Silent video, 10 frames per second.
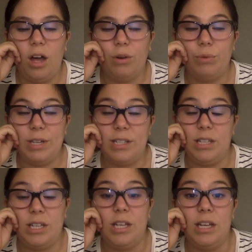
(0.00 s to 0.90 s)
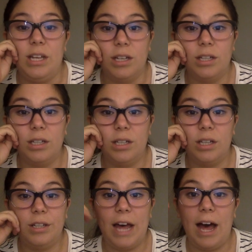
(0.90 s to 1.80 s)
we see
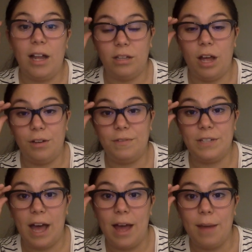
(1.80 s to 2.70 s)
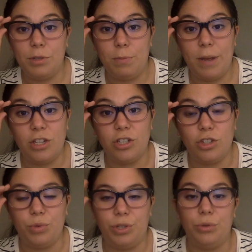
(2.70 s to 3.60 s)
that a lot of times
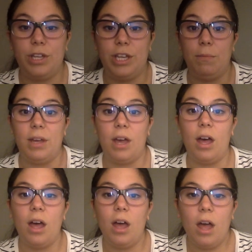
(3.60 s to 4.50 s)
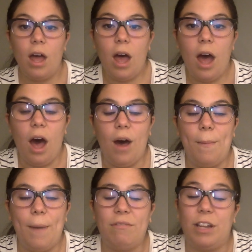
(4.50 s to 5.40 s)
patients with leukemia
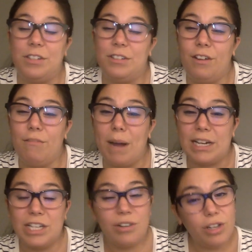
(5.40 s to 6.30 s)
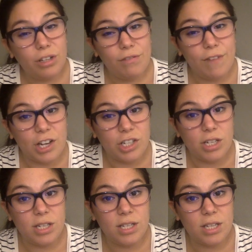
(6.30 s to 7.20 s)
have lots of bacterial
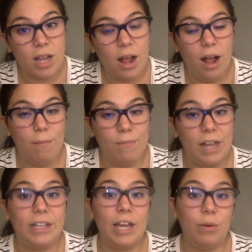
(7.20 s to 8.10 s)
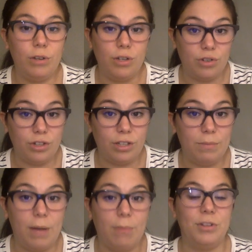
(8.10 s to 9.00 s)
infections that they would usually
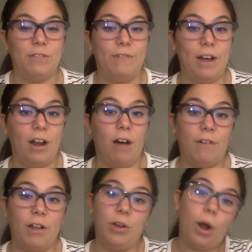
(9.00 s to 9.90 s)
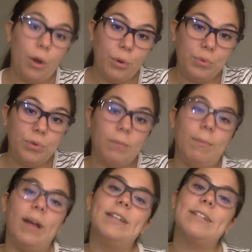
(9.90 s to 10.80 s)
be able to fight off on their own,
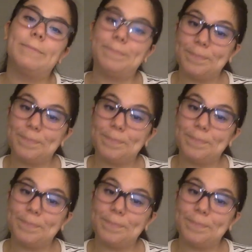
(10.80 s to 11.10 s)
but